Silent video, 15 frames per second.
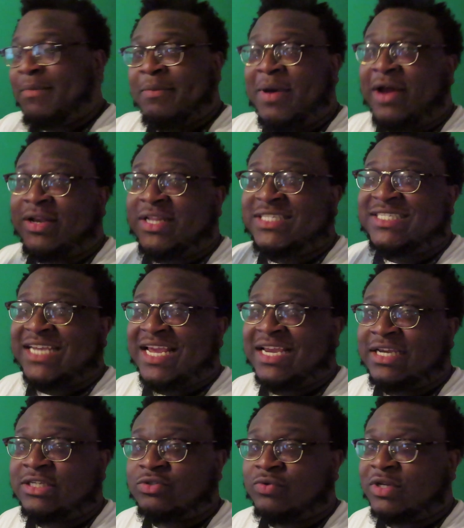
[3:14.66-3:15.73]
I'm about to
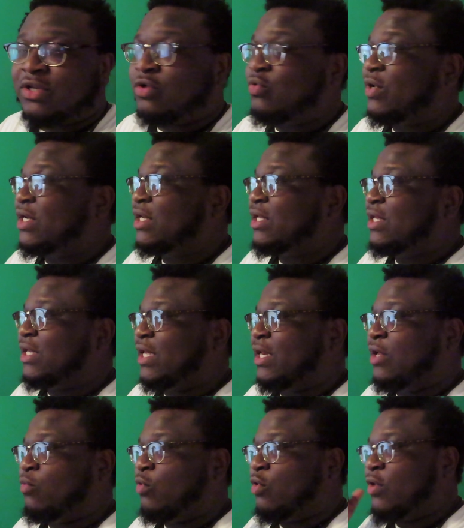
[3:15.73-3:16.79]
change really quickly and
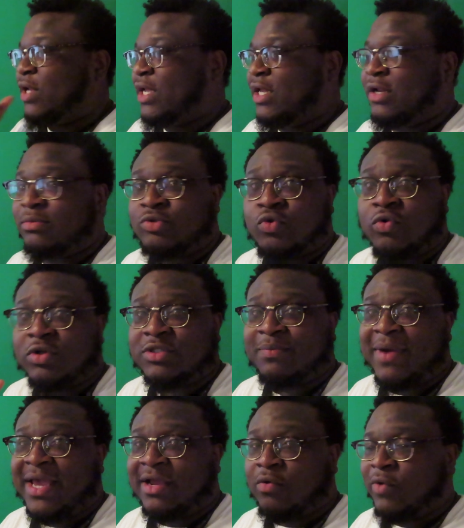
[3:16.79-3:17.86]
then we're gonna head up towards
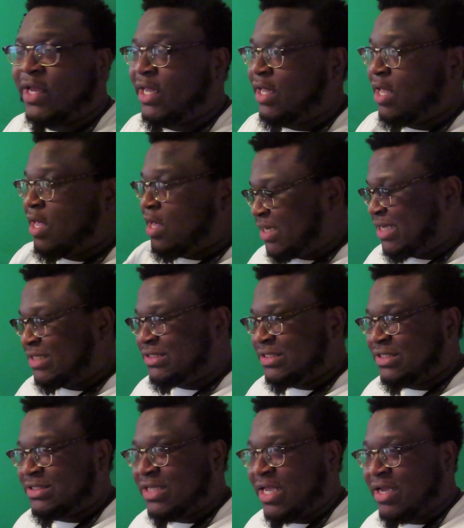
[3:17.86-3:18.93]
Mike Way. Cousin
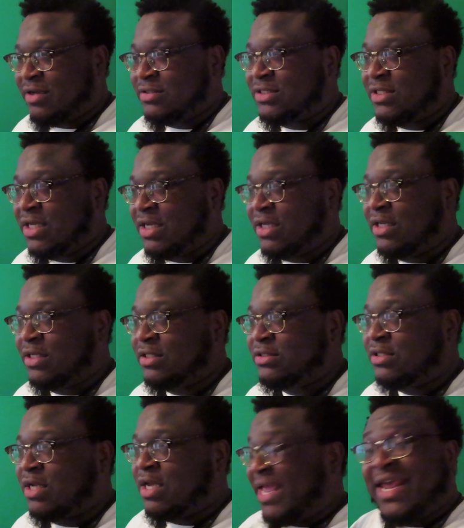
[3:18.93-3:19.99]
is downstairs.
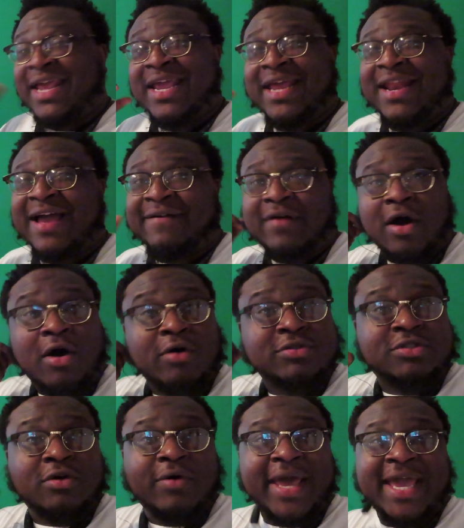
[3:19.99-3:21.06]
And I've
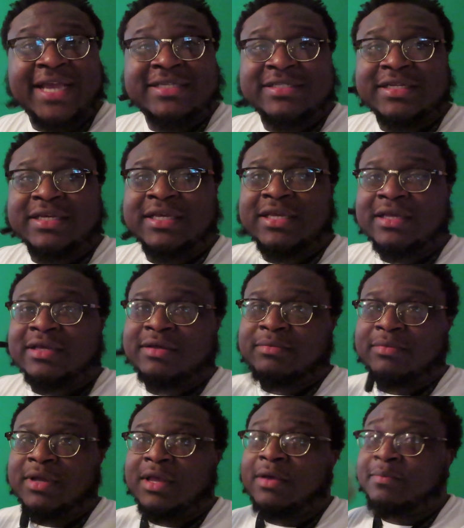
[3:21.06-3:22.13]
also actually
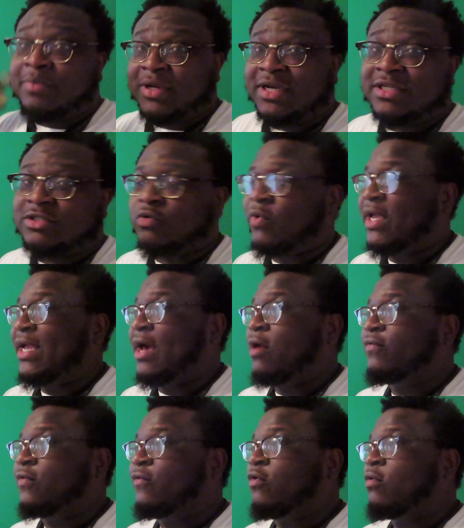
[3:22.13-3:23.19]
put this away,
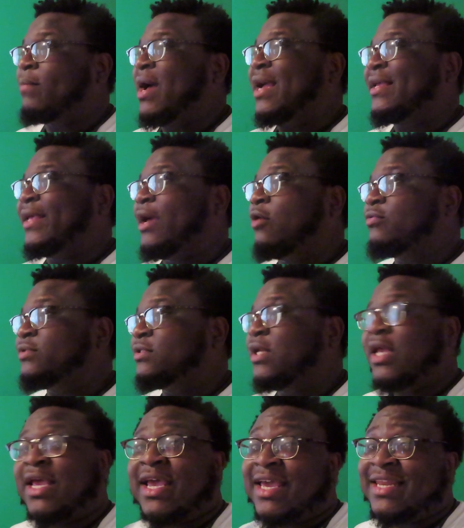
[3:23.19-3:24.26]
got off the phone with my accountant,
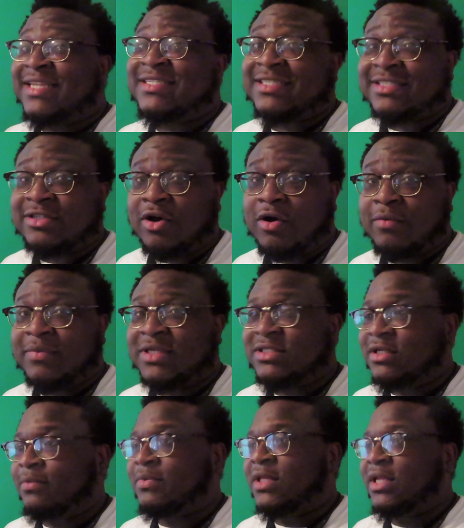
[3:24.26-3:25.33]
and he just taught me
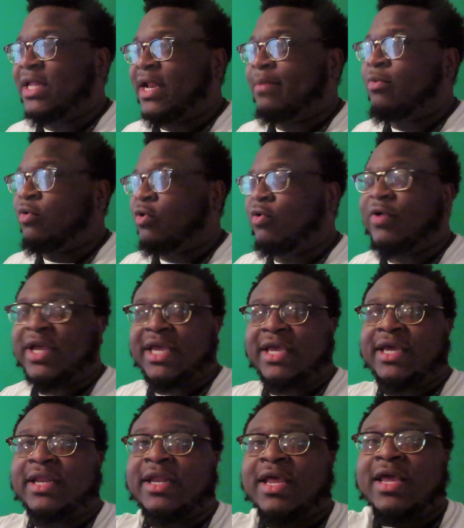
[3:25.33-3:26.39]
something that I'm gonna go
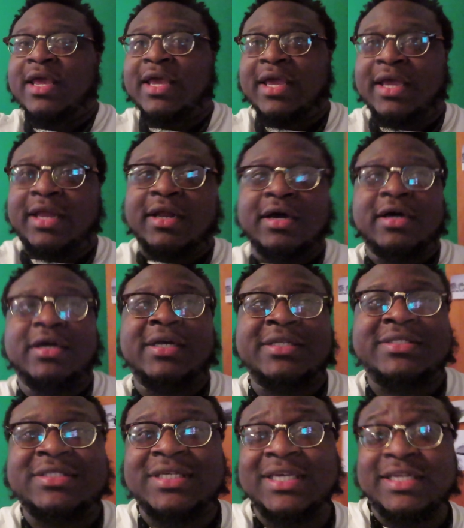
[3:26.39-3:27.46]
ahead and uh,
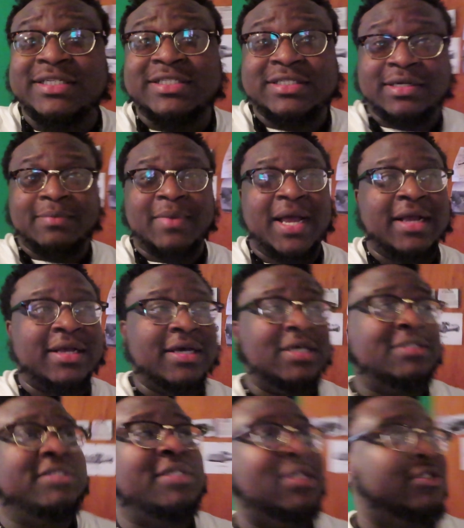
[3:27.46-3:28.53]
teach my
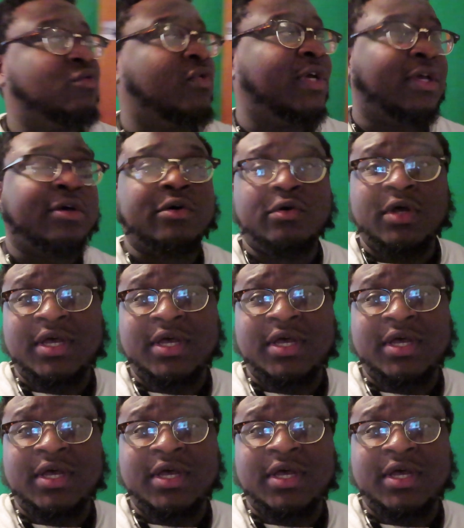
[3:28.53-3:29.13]
cousin as well.